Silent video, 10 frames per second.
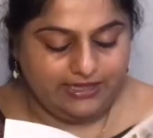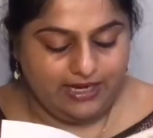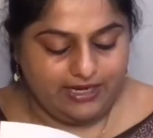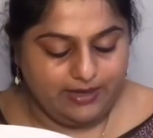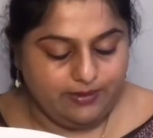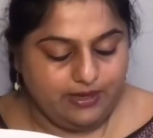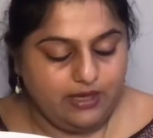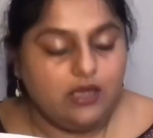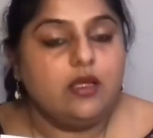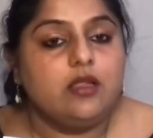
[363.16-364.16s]
it, and
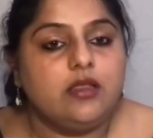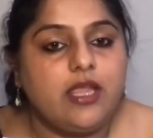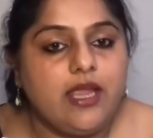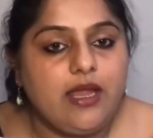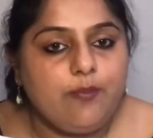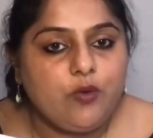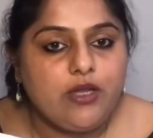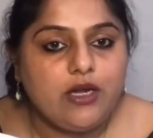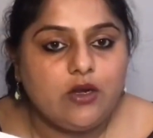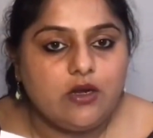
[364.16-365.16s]
they
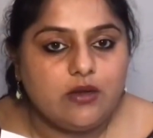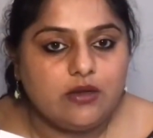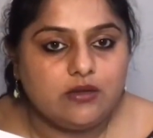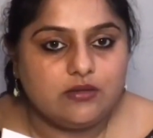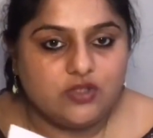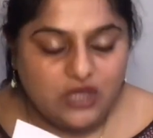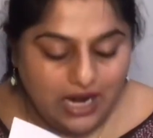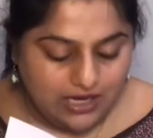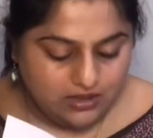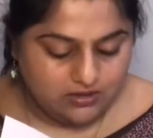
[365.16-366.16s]
put that on a
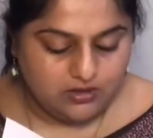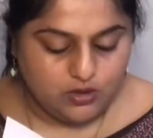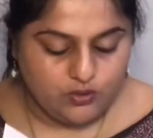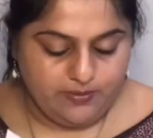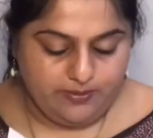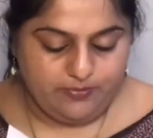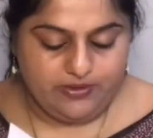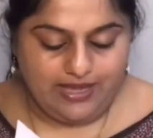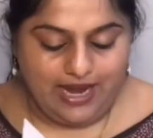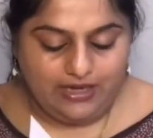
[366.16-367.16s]
chart to
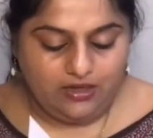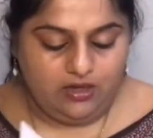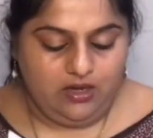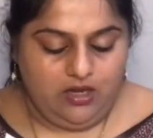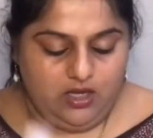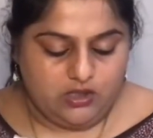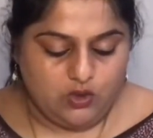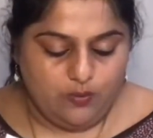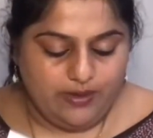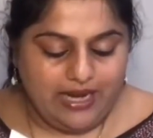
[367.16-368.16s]
remember that.
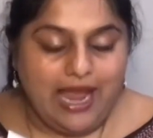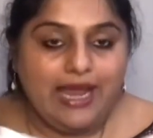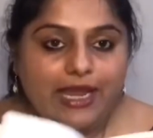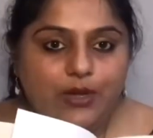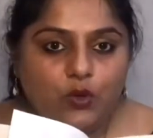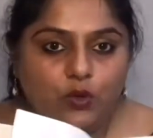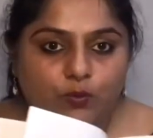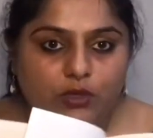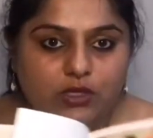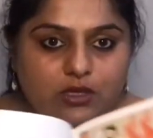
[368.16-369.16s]
So but I
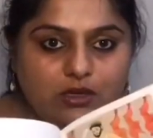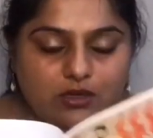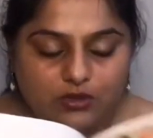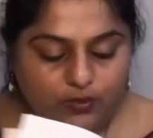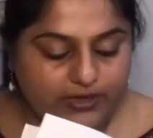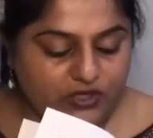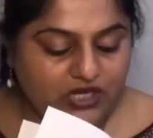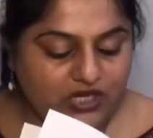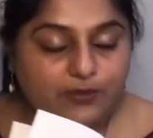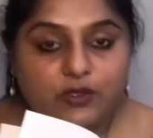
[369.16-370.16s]
don't put so many
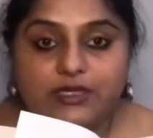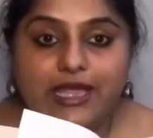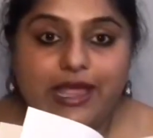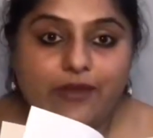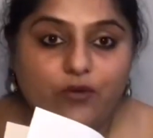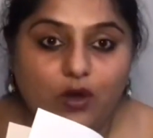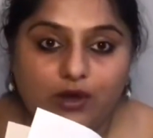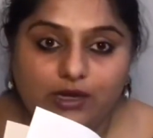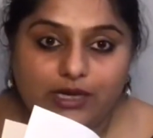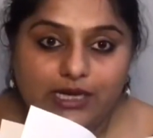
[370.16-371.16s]
charts, because I have
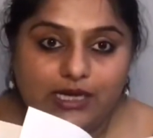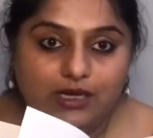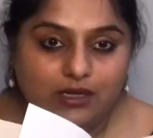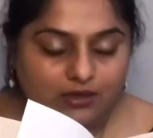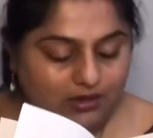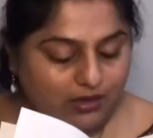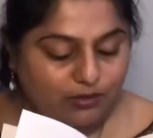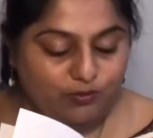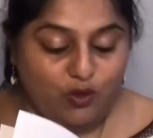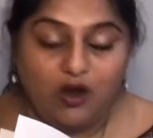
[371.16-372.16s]
already
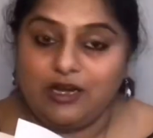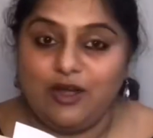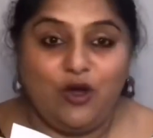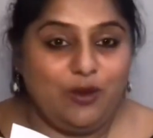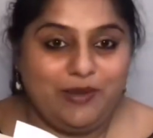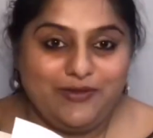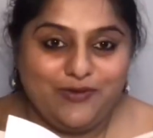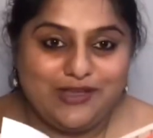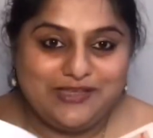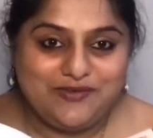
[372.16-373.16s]
blocked all my
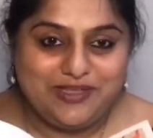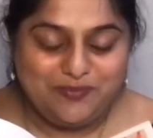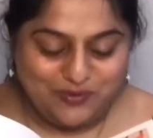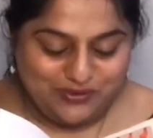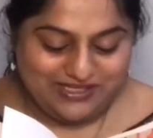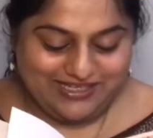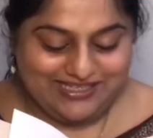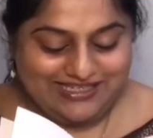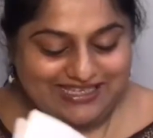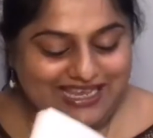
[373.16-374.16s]
walls with the
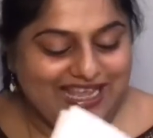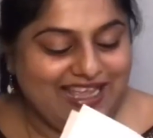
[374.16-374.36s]
posters.